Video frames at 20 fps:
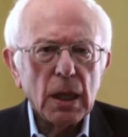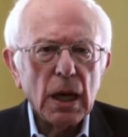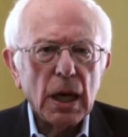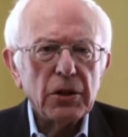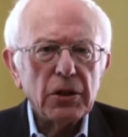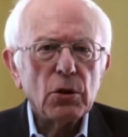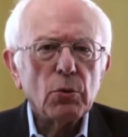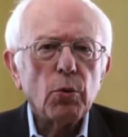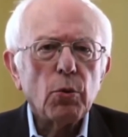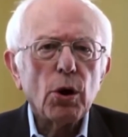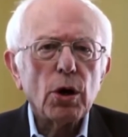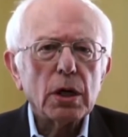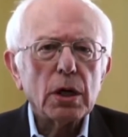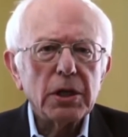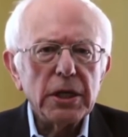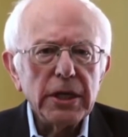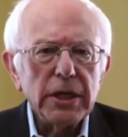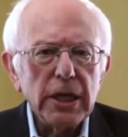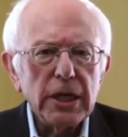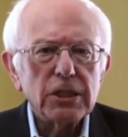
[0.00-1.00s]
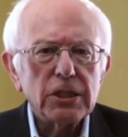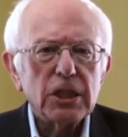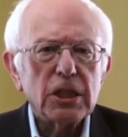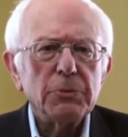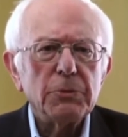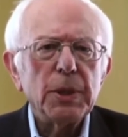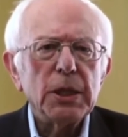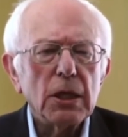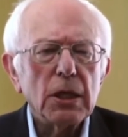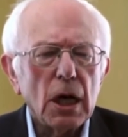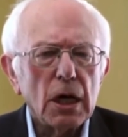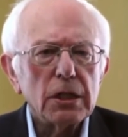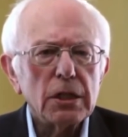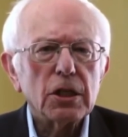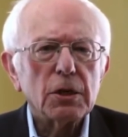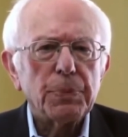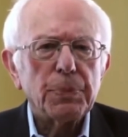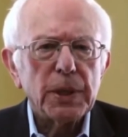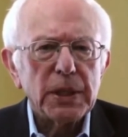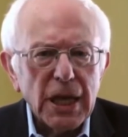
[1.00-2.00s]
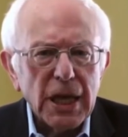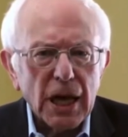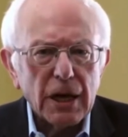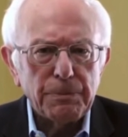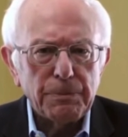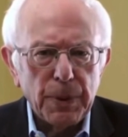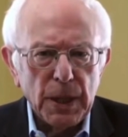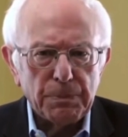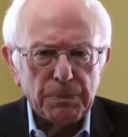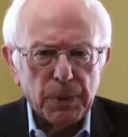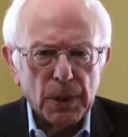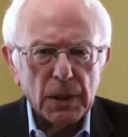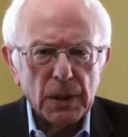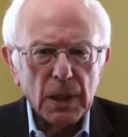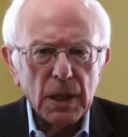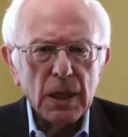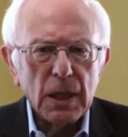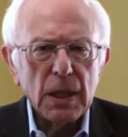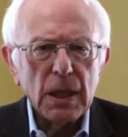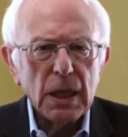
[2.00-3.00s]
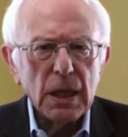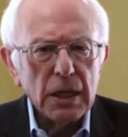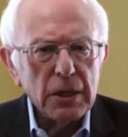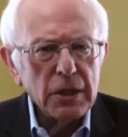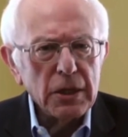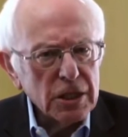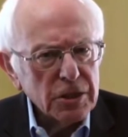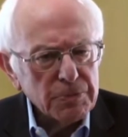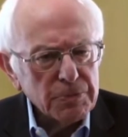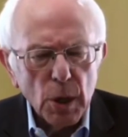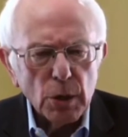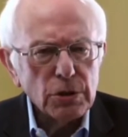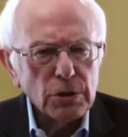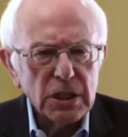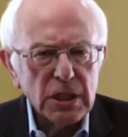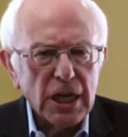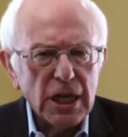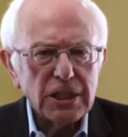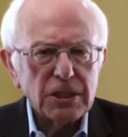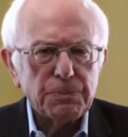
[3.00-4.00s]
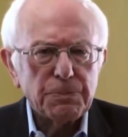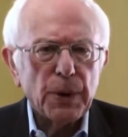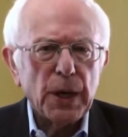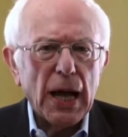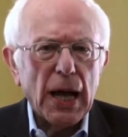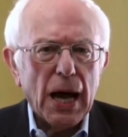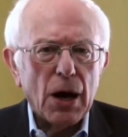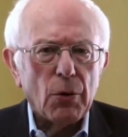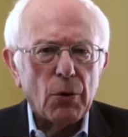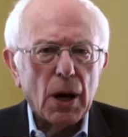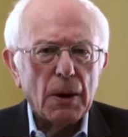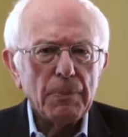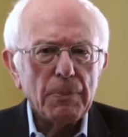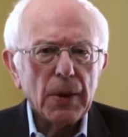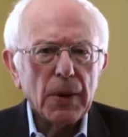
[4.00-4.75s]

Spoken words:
and the work that needs to be done to protect people in this most desperate hour,